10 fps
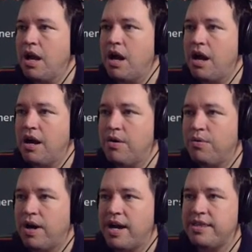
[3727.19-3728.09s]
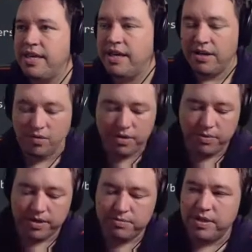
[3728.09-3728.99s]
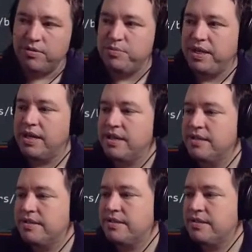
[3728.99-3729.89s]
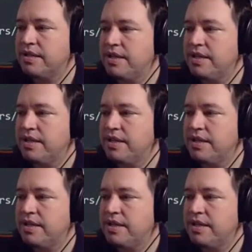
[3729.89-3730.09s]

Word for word: oh, I think I know what it was. It was because